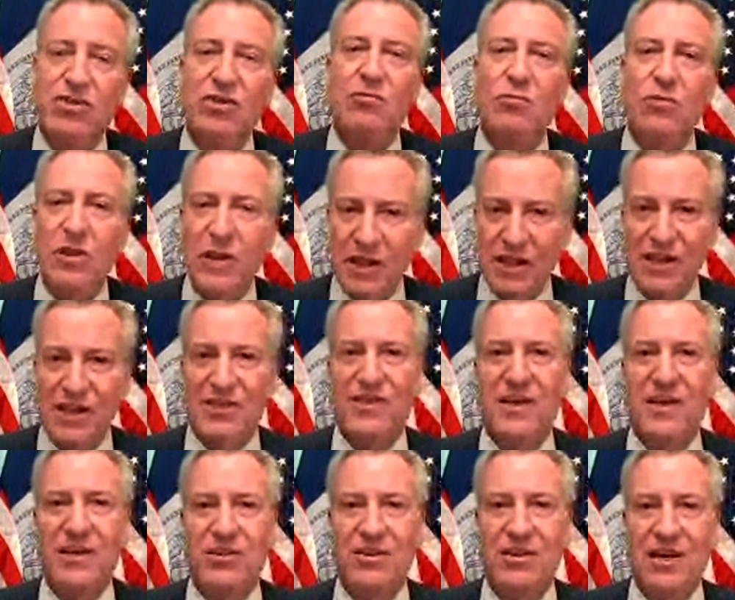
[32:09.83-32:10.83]
Do you really
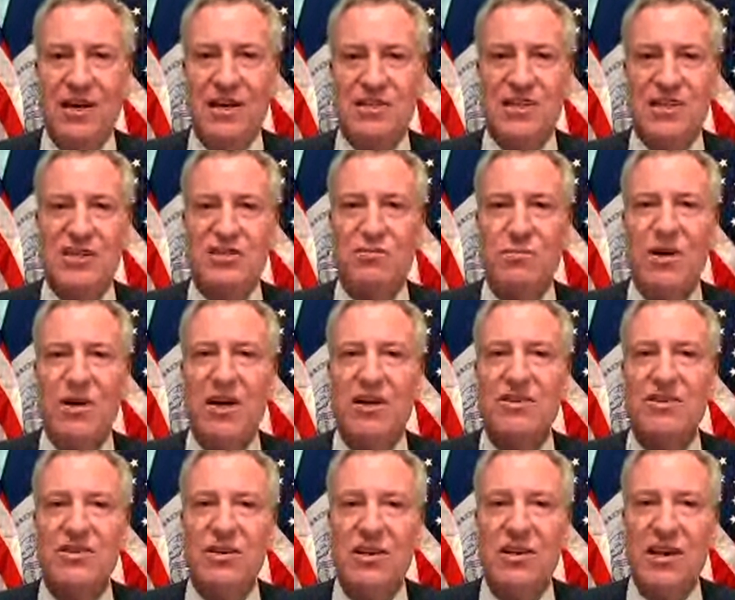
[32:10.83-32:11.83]
think the United States of
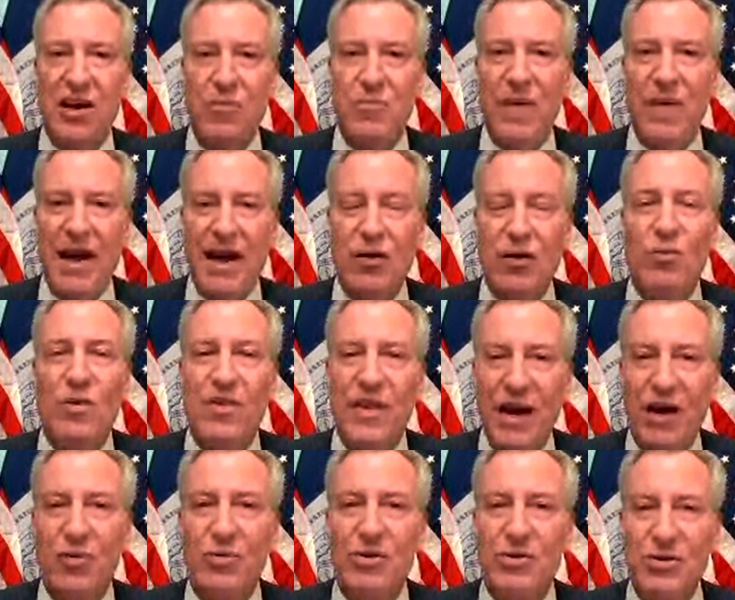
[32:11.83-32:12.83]
America is going to come back
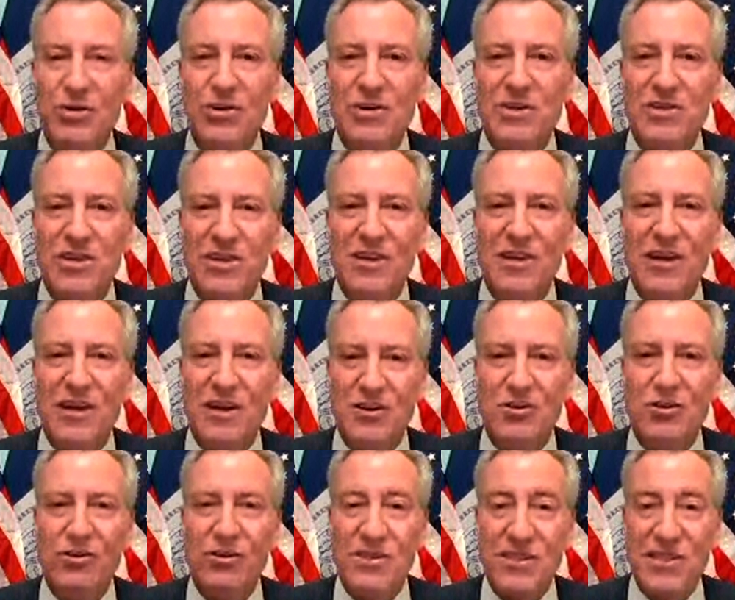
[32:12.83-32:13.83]
without New York City
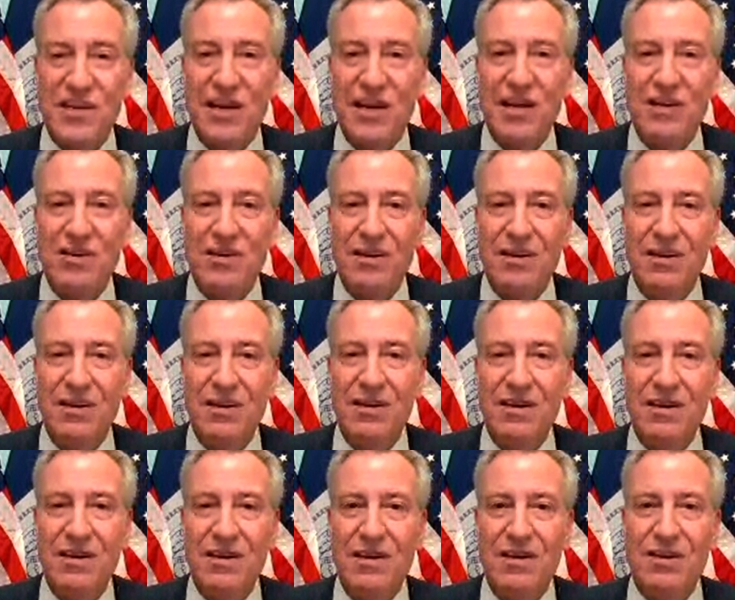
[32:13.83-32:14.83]
and New York State
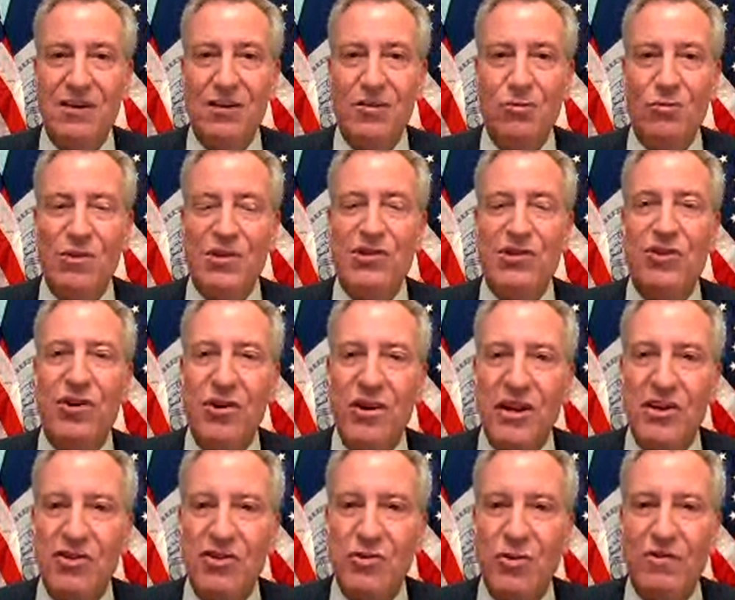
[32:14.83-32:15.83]

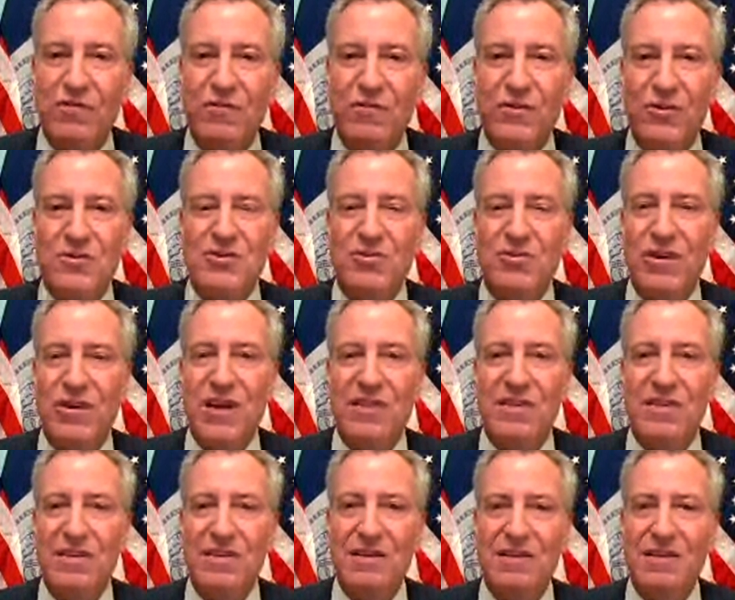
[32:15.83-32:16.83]
returning to our full
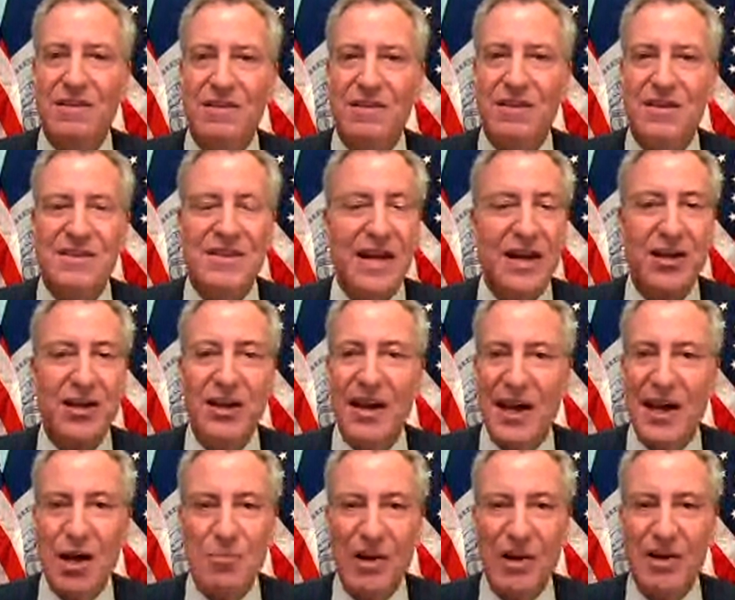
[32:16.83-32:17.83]
strength? It's not
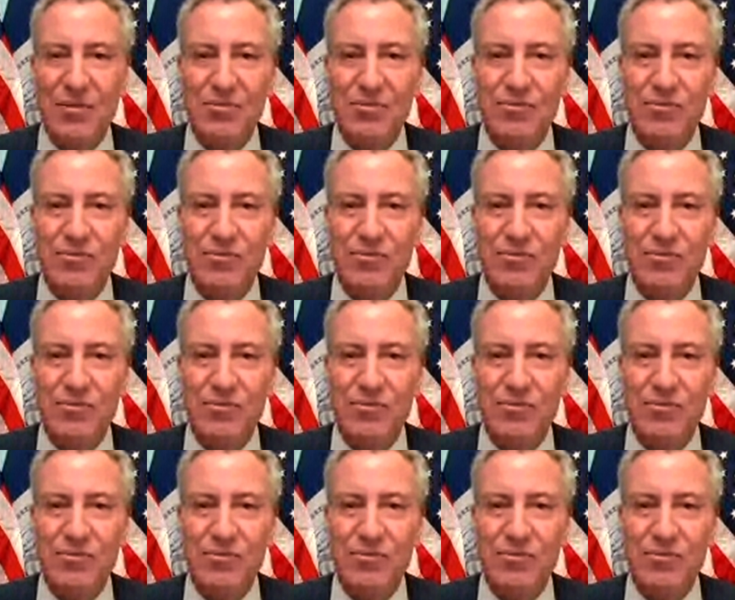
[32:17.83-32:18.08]
going to happen.